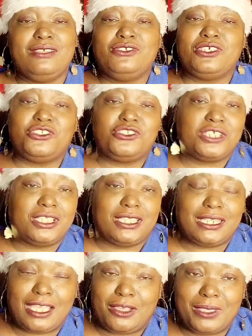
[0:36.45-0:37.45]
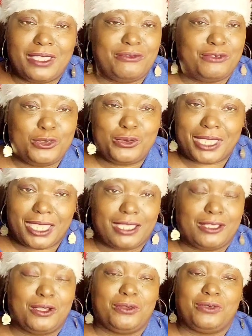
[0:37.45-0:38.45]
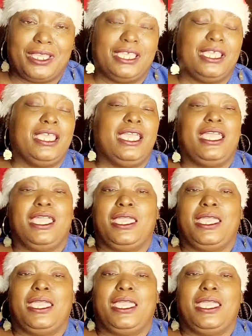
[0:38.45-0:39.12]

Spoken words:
And just chilling out if you can, all right?